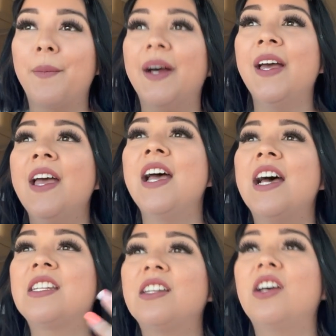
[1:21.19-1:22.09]
but
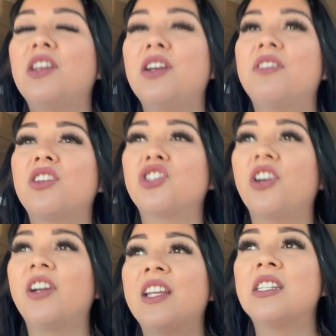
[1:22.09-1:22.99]
it's another of the
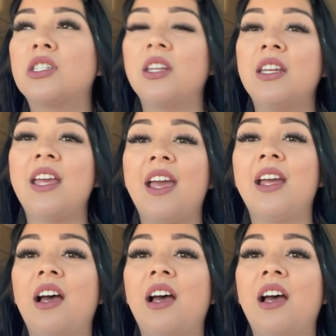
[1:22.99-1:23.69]
shirt they